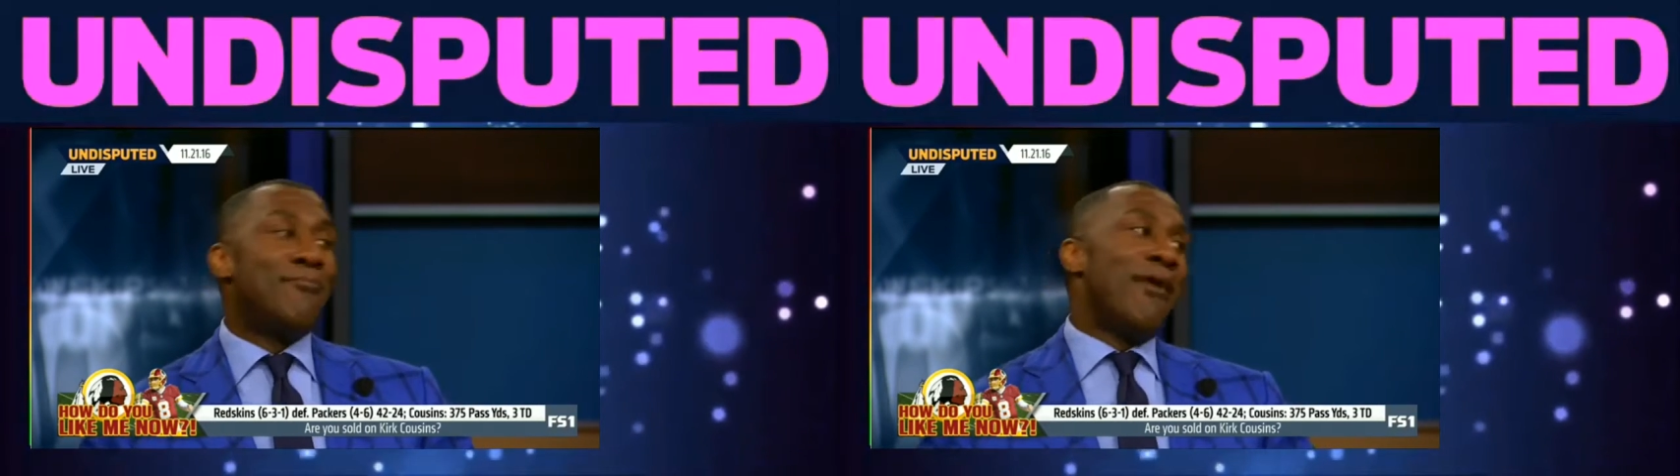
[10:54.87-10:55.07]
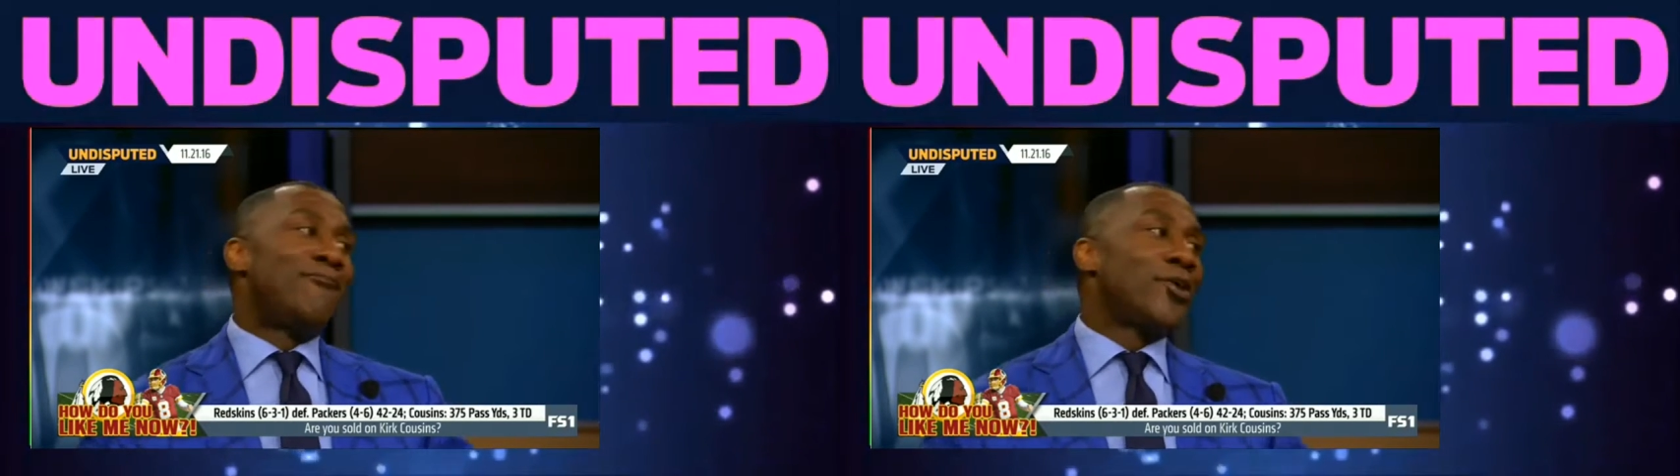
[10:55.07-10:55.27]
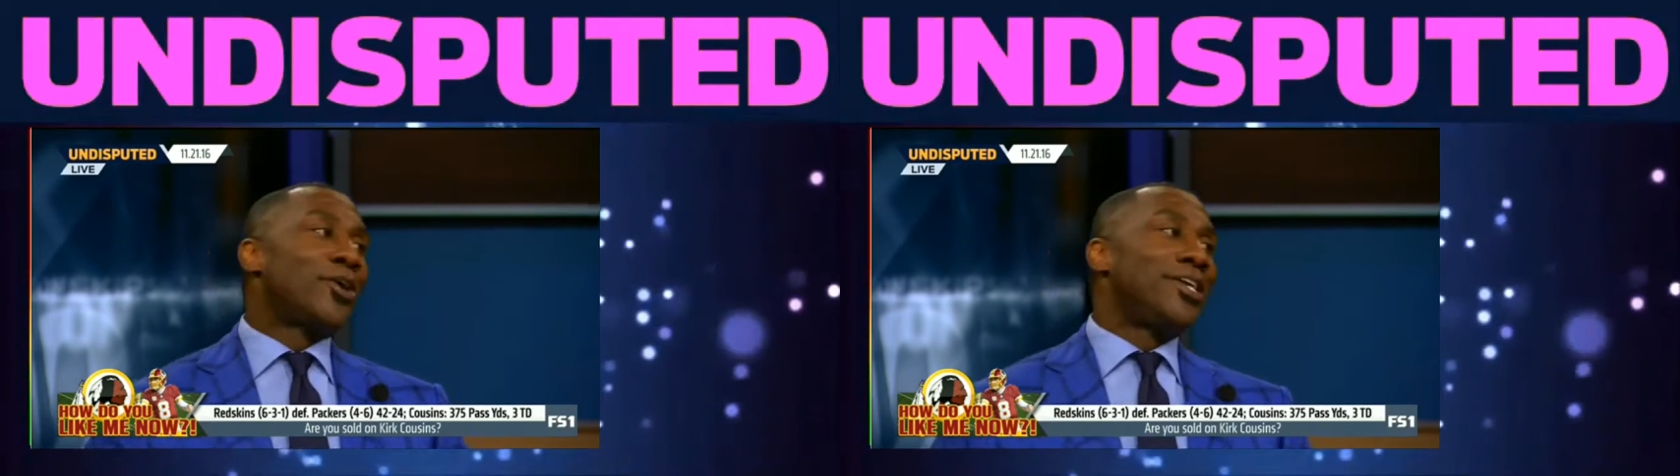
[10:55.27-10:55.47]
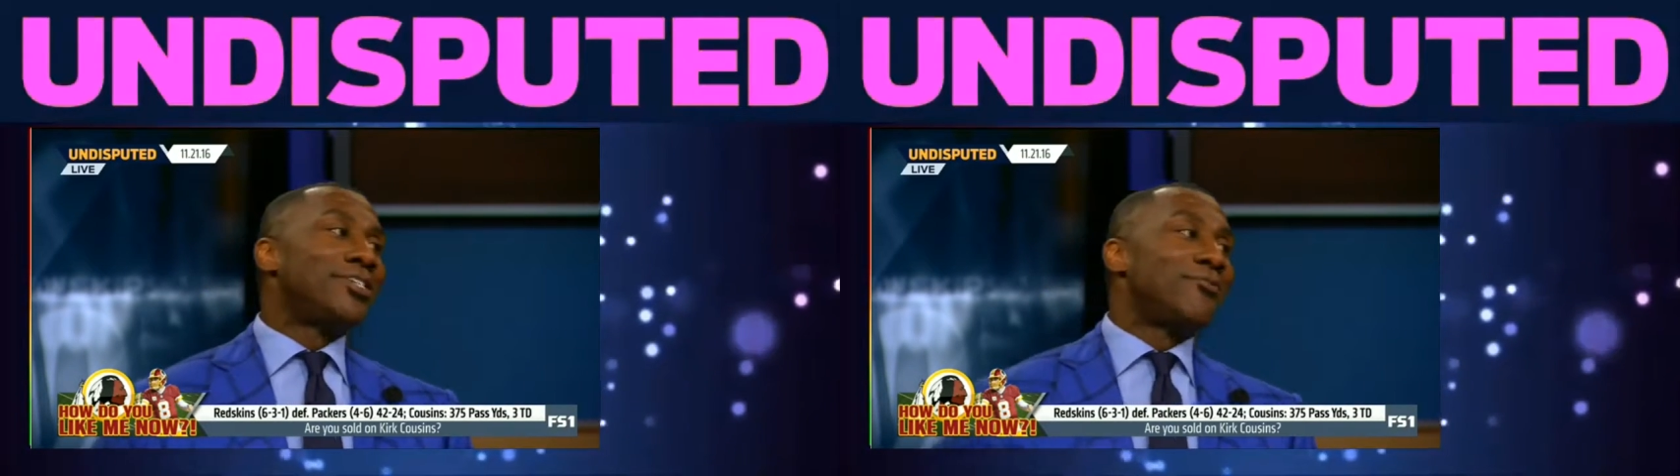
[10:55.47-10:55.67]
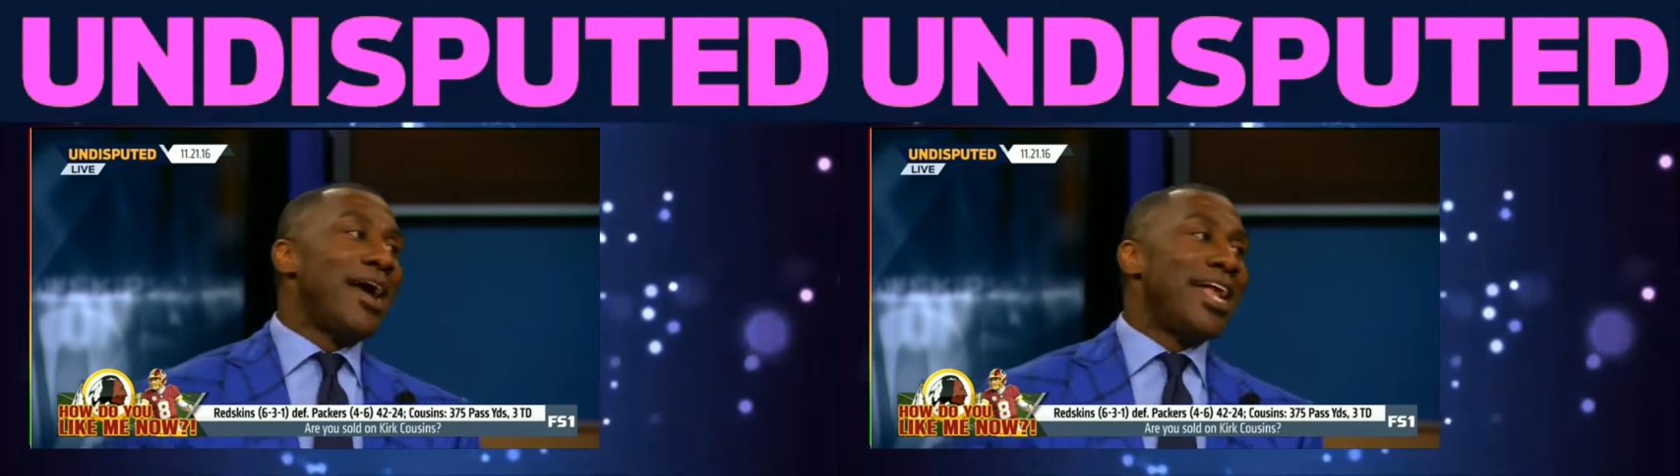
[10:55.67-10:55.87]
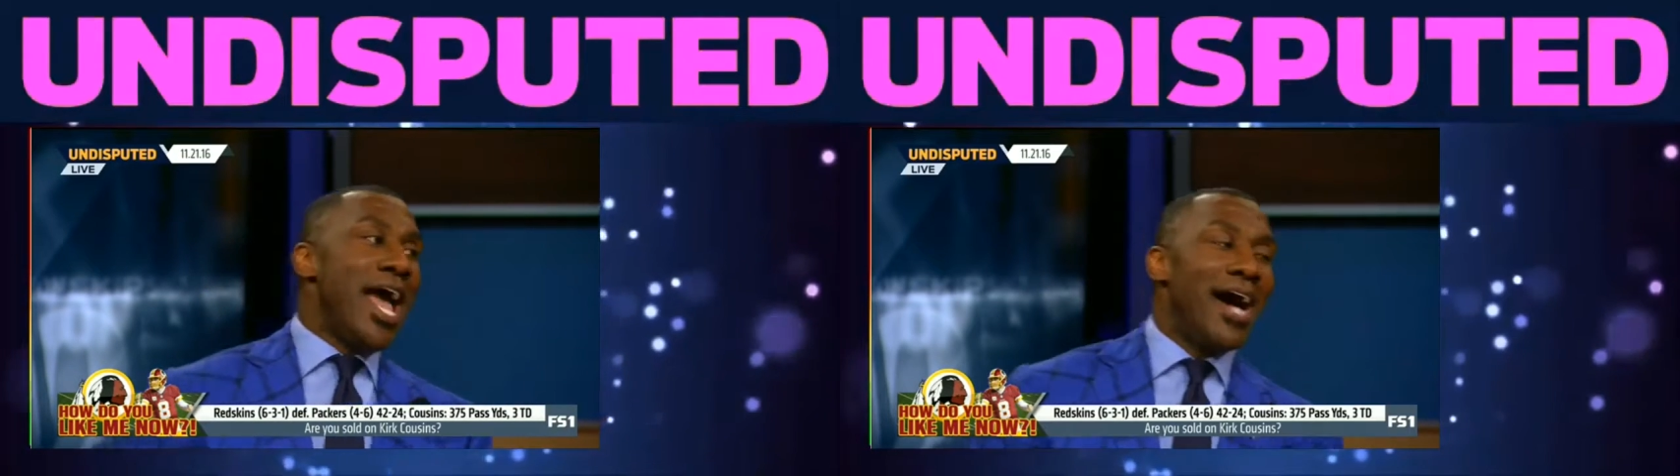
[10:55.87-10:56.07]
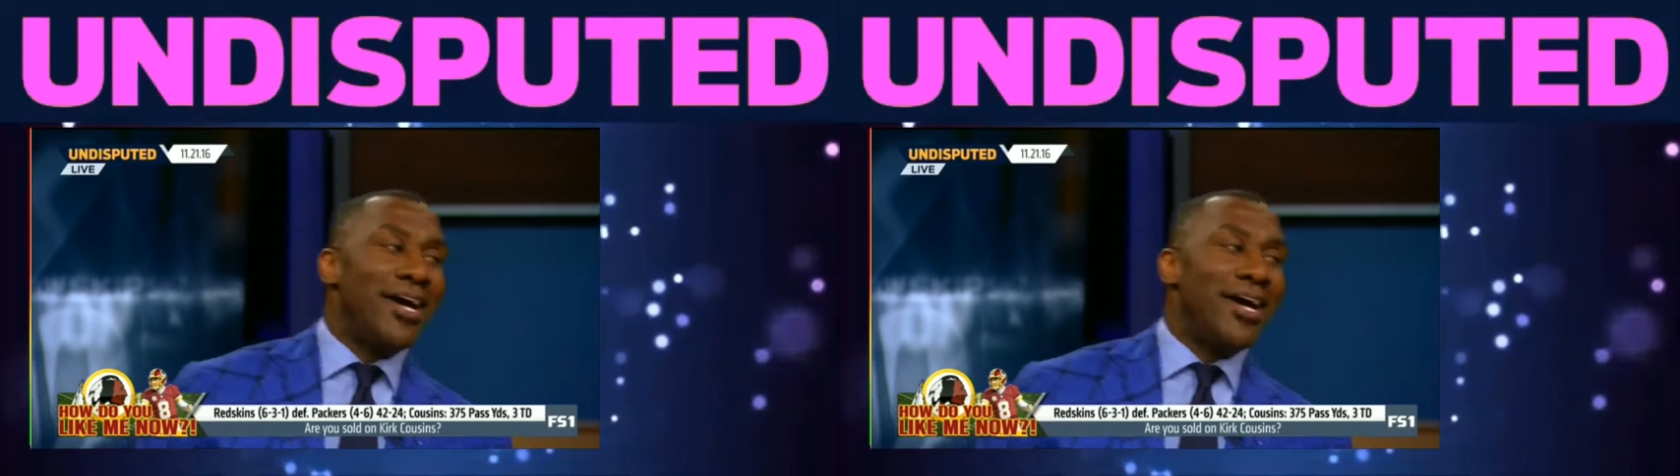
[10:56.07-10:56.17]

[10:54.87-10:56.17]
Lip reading: That's my first cousin right now.